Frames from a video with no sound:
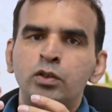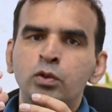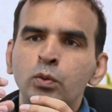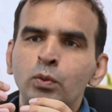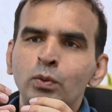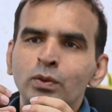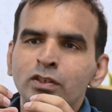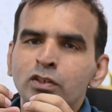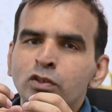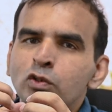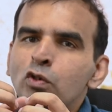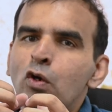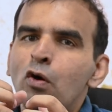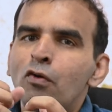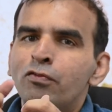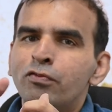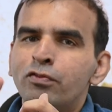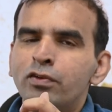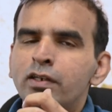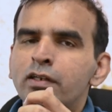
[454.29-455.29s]
Those
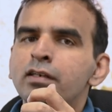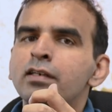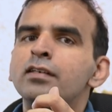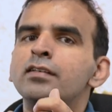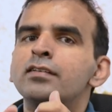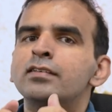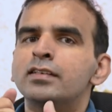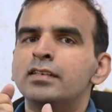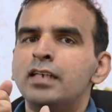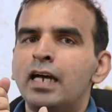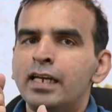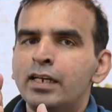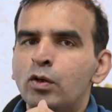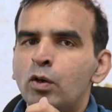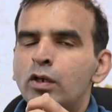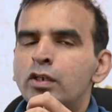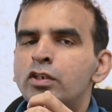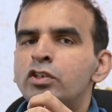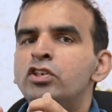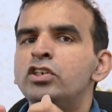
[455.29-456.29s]
softer
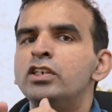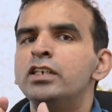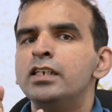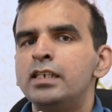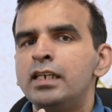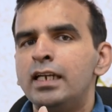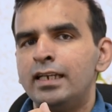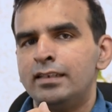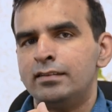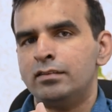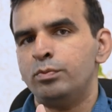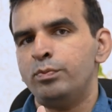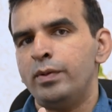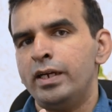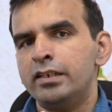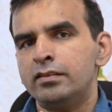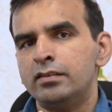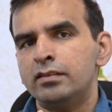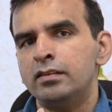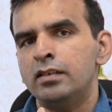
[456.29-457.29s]
psychological
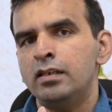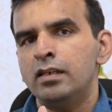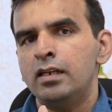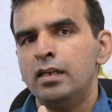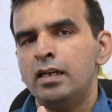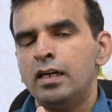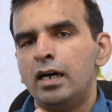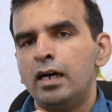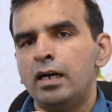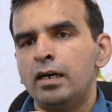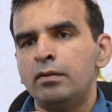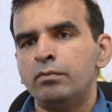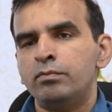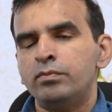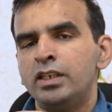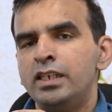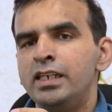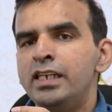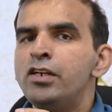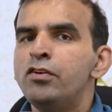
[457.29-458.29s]
aspects,
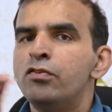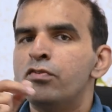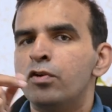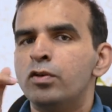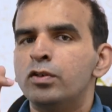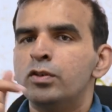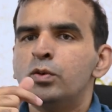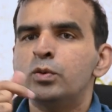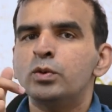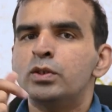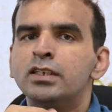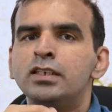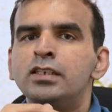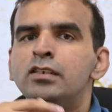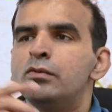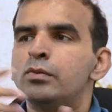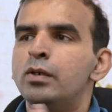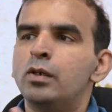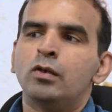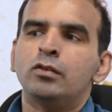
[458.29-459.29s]
uh, the need for those
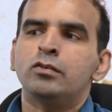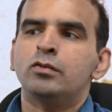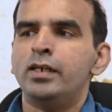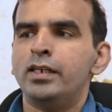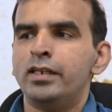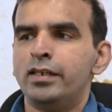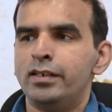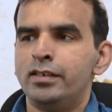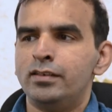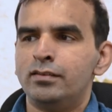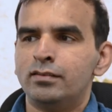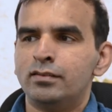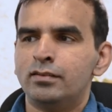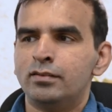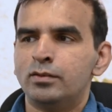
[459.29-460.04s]
skills will also increase.